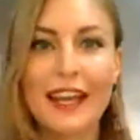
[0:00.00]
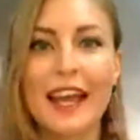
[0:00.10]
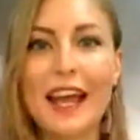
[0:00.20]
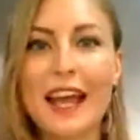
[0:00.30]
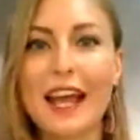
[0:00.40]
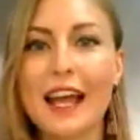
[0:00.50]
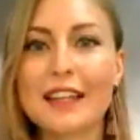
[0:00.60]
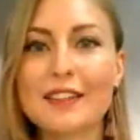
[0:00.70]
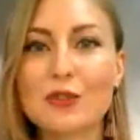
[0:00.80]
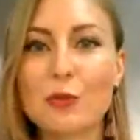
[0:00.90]

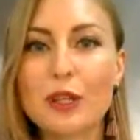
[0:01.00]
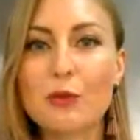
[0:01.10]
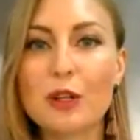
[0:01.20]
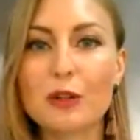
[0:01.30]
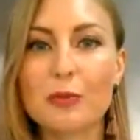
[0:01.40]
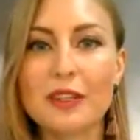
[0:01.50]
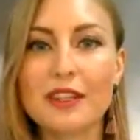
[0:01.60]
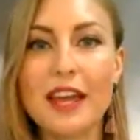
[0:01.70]
And we will be